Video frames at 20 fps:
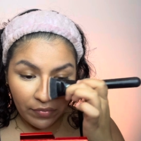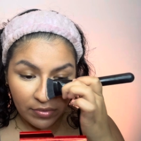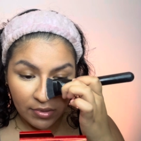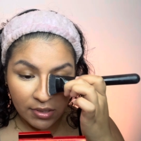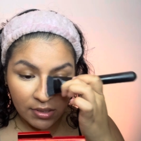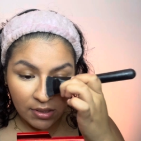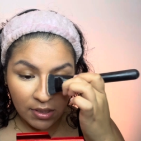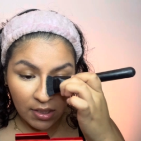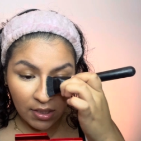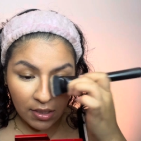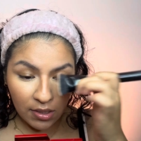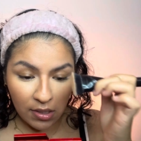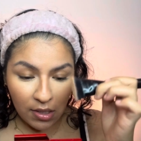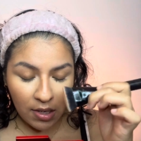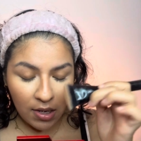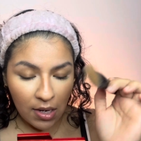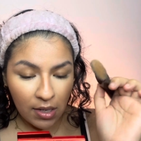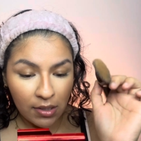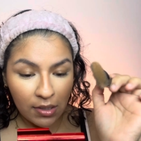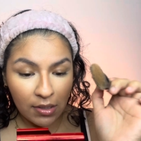the stick,
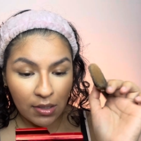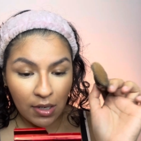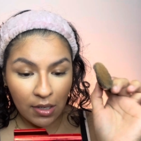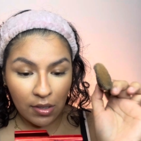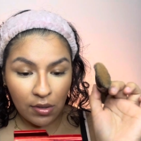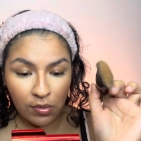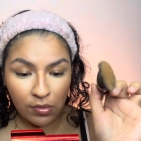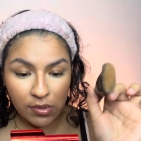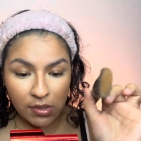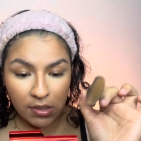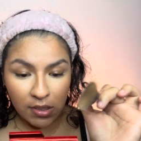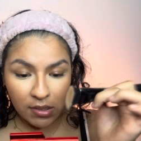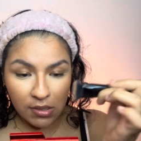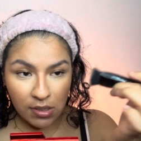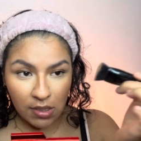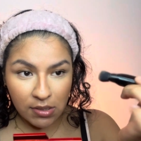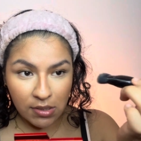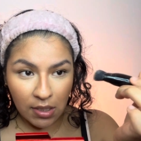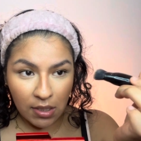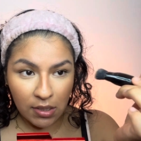and then I use this
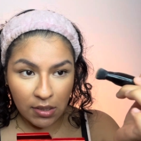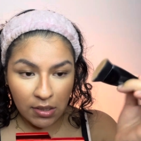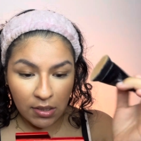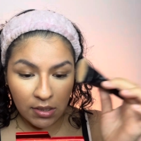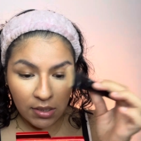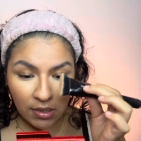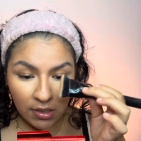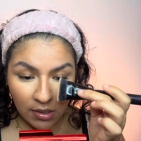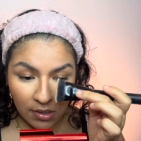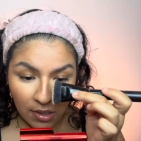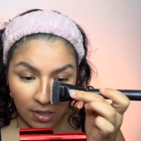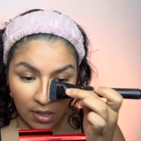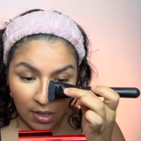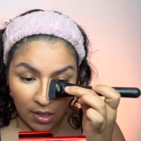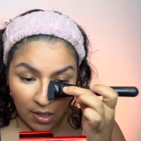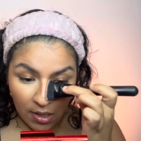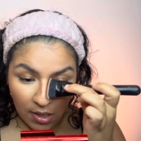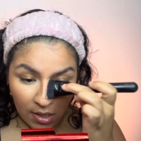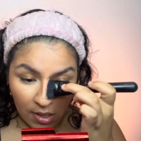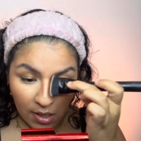as I clean it
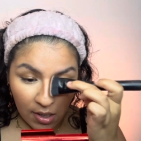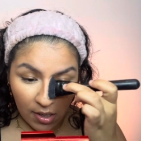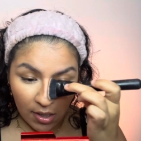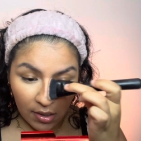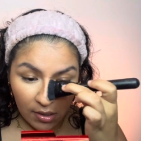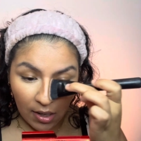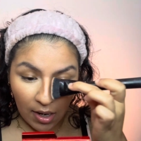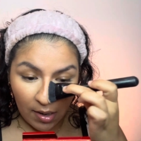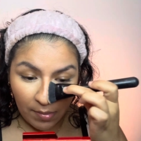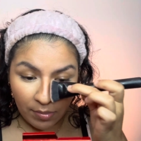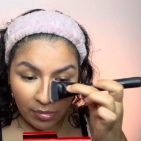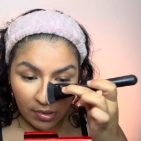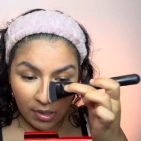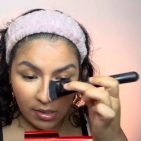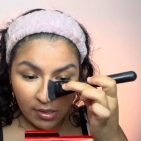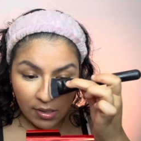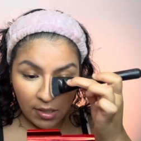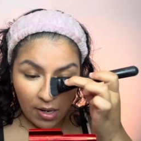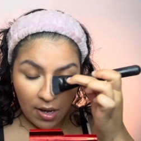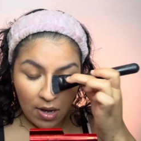and I
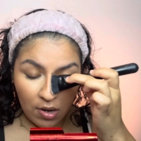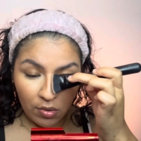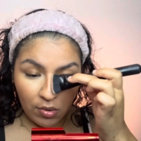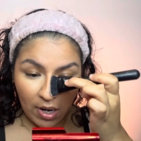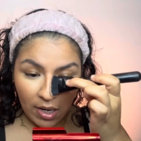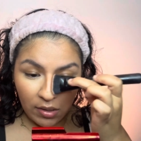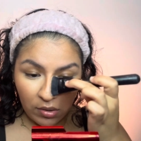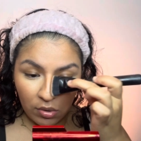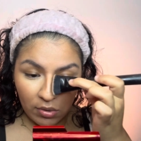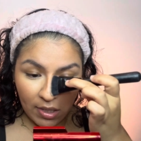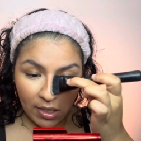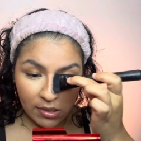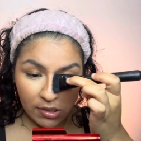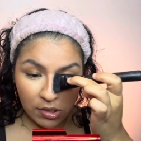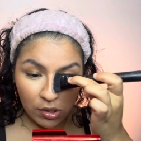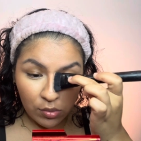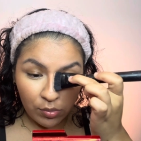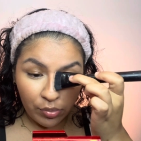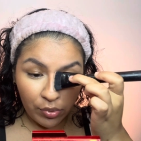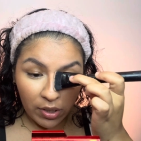blend out. I don't like
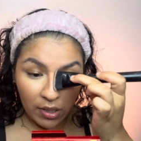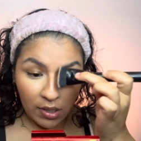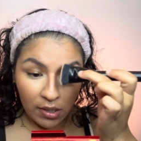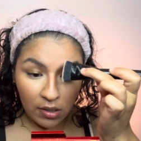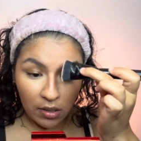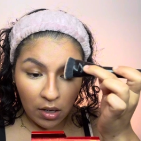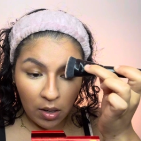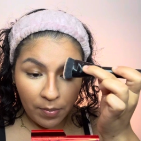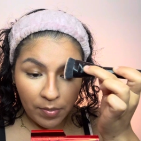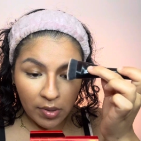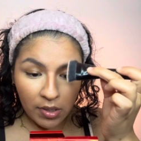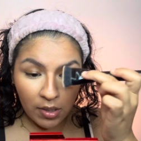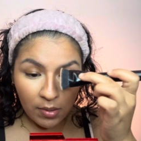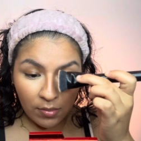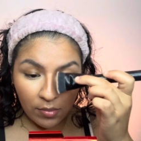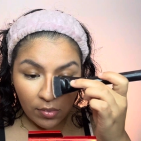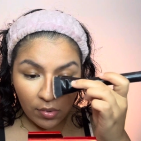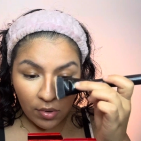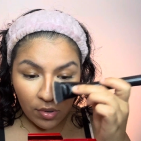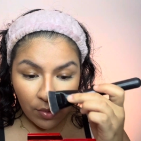to bring it up
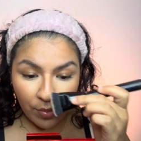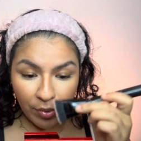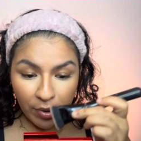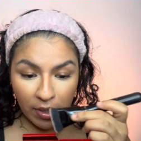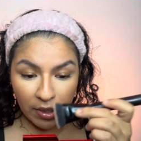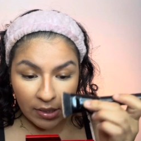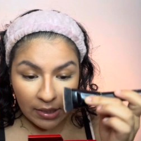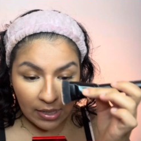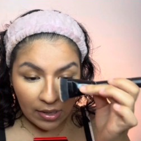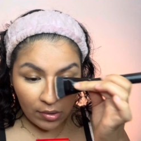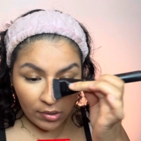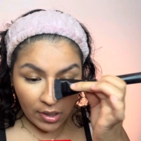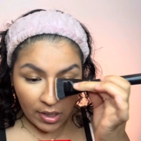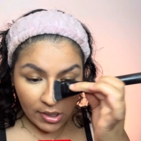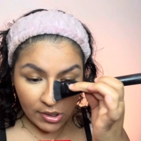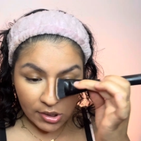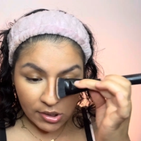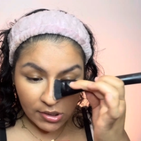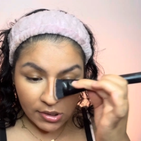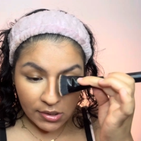anymore or bring it down. I
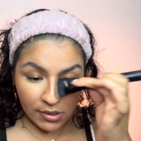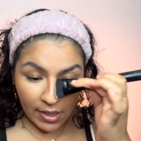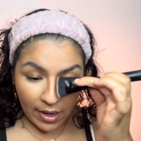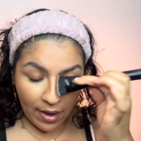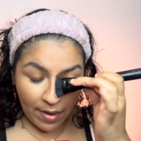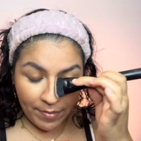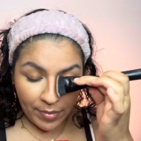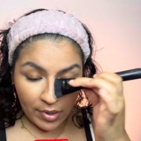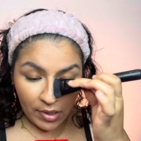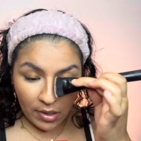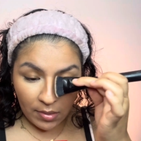just tap it in.